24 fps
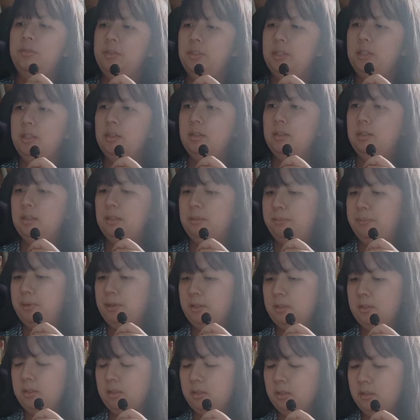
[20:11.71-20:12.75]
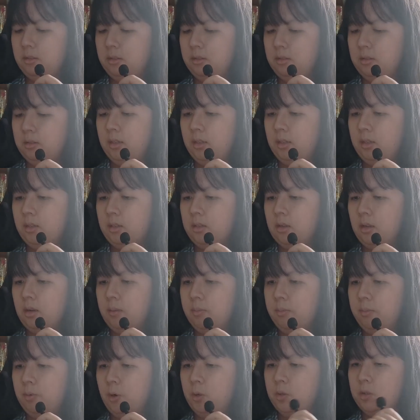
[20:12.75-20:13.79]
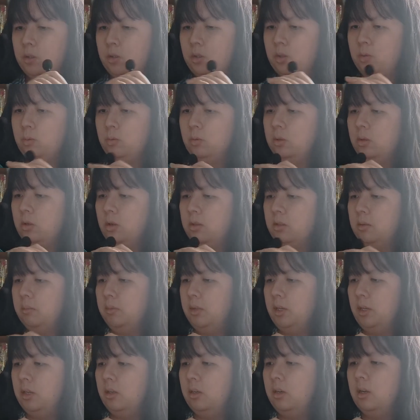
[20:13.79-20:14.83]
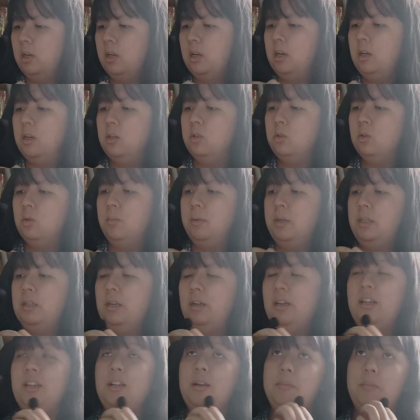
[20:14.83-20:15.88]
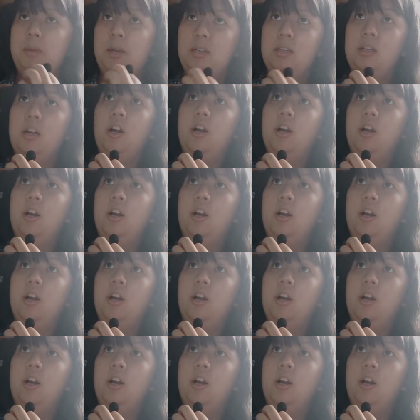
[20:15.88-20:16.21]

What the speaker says: this person. I think it's a prosecutor or something. So basically the main